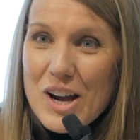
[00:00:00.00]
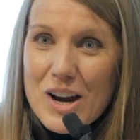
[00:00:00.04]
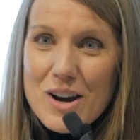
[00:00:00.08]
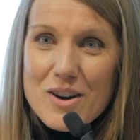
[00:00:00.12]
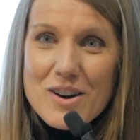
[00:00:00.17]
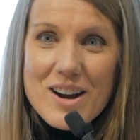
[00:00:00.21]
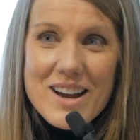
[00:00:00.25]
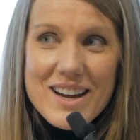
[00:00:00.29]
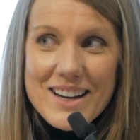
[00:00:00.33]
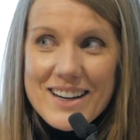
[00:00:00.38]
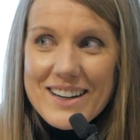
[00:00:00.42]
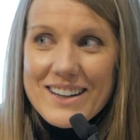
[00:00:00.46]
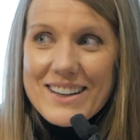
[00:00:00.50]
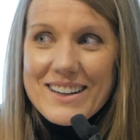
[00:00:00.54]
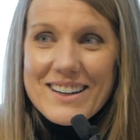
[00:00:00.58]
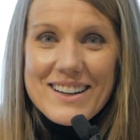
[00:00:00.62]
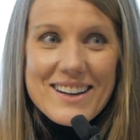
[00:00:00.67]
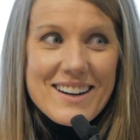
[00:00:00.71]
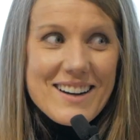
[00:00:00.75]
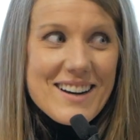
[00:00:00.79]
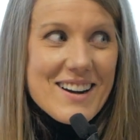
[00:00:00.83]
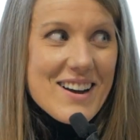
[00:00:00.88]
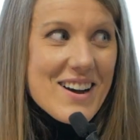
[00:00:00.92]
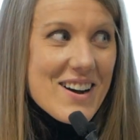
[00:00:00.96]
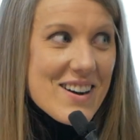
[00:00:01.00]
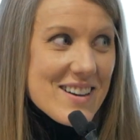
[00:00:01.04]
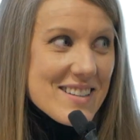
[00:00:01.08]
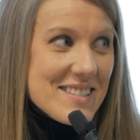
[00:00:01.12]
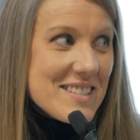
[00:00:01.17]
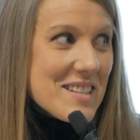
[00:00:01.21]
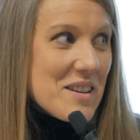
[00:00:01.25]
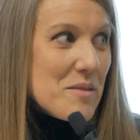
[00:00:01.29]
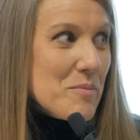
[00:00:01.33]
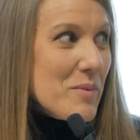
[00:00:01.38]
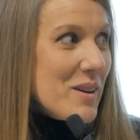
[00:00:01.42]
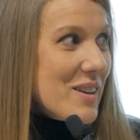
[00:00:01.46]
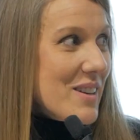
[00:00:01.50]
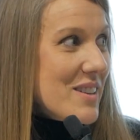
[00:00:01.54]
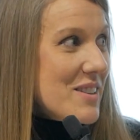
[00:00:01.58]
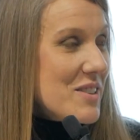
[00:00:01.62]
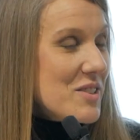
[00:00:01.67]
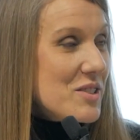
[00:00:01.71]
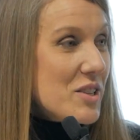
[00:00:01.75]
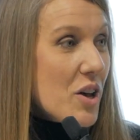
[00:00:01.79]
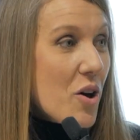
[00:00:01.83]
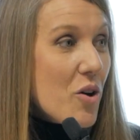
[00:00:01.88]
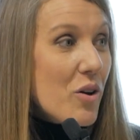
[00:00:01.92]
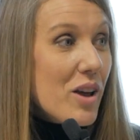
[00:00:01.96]
All right. Awesome.
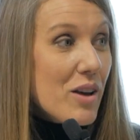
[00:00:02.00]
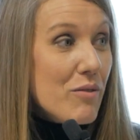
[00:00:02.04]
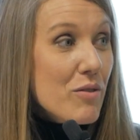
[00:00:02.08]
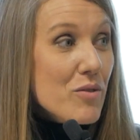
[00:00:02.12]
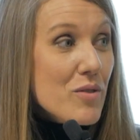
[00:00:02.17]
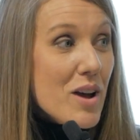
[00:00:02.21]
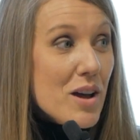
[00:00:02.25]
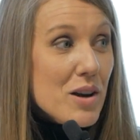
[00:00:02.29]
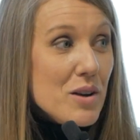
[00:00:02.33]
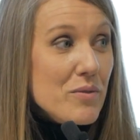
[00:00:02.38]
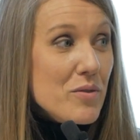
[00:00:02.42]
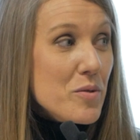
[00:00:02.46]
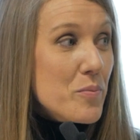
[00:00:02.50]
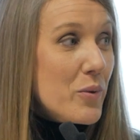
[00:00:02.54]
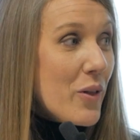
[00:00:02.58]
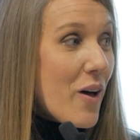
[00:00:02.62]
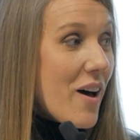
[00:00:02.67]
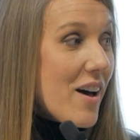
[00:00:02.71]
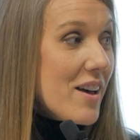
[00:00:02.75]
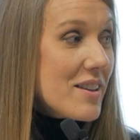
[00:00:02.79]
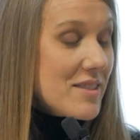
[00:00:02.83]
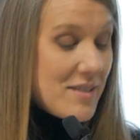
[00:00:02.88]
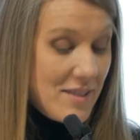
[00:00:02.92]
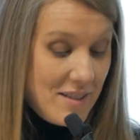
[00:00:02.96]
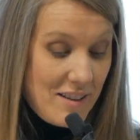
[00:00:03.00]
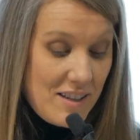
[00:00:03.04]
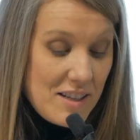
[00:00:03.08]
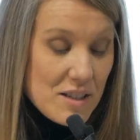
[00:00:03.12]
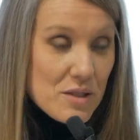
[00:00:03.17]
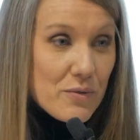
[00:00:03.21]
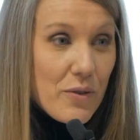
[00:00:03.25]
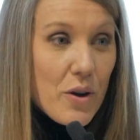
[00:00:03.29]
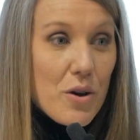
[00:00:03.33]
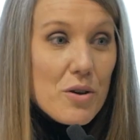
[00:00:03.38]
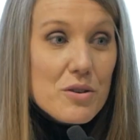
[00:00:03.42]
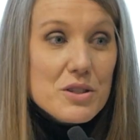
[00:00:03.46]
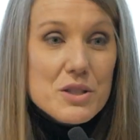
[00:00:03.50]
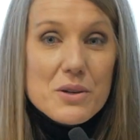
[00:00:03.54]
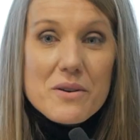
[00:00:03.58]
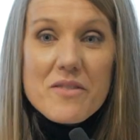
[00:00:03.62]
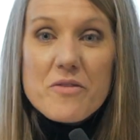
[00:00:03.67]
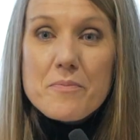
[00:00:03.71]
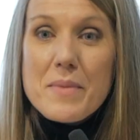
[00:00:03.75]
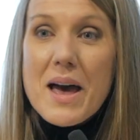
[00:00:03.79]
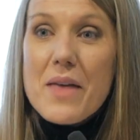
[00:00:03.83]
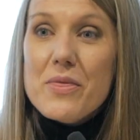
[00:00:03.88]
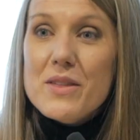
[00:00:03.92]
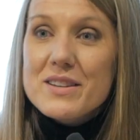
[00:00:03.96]
So give a round of applause to these folks who
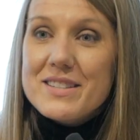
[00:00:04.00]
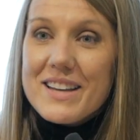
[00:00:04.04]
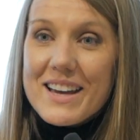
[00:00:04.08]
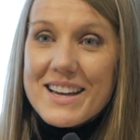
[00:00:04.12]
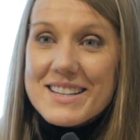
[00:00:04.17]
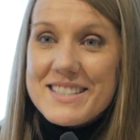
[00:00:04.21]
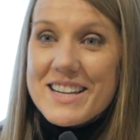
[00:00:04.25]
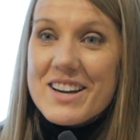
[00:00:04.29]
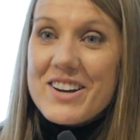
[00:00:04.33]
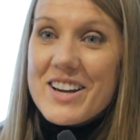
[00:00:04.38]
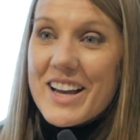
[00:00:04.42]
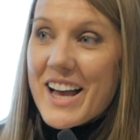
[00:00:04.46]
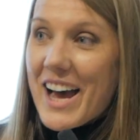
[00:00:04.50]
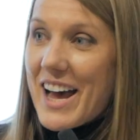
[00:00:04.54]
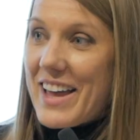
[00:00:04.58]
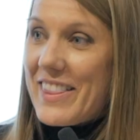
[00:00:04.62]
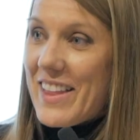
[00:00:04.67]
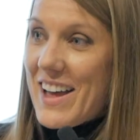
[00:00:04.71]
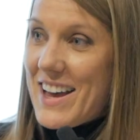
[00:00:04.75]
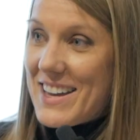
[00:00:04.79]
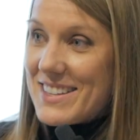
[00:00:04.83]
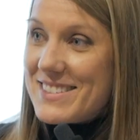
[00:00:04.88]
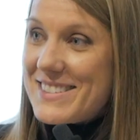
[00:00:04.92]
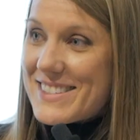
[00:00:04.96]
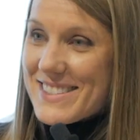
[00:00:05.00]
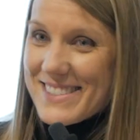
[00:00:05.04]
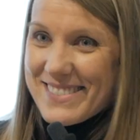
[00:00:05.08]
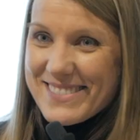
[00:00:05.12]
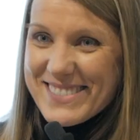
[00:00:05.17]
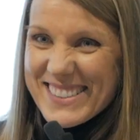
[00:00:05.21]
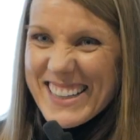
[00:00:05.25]
have met the dietary guidelines.